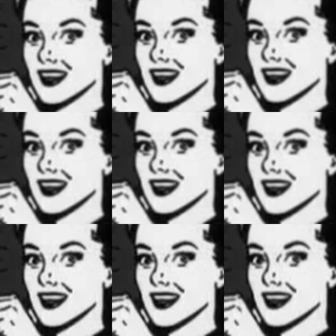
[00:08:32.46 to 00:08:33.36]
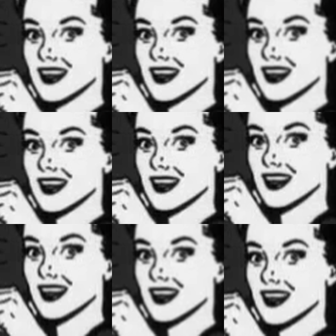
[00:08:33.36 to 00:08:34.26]

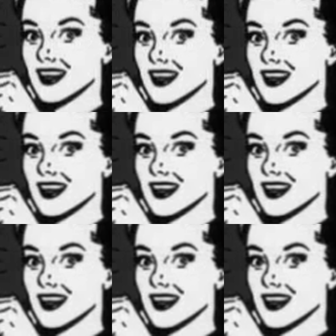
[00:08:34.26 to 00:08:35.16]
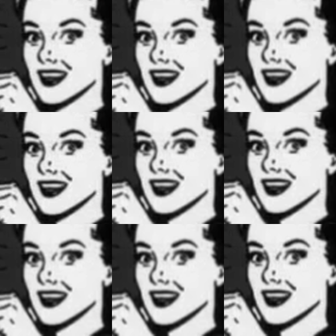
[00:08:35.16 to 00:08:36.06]

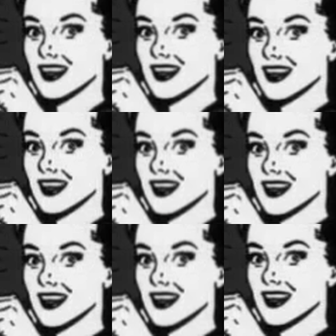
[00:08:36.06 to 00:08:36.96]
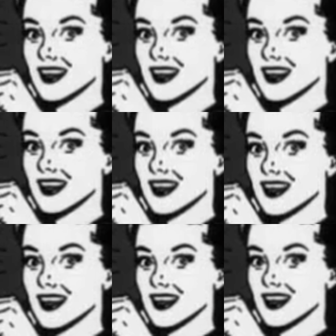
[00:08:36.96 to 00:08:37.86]

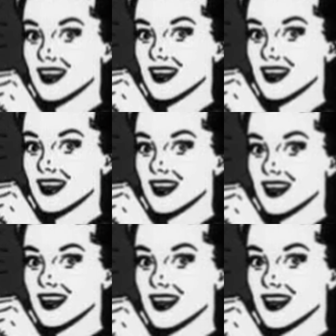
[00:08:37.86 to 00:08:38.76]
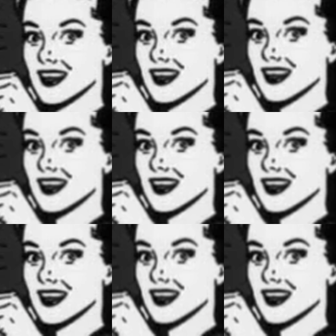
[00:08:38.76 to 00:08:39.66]

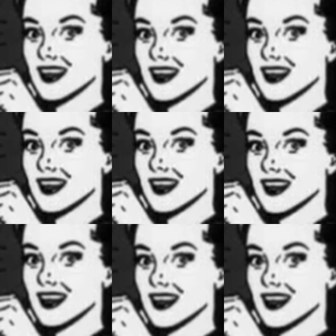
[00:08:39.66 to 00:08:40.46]
(not speaking)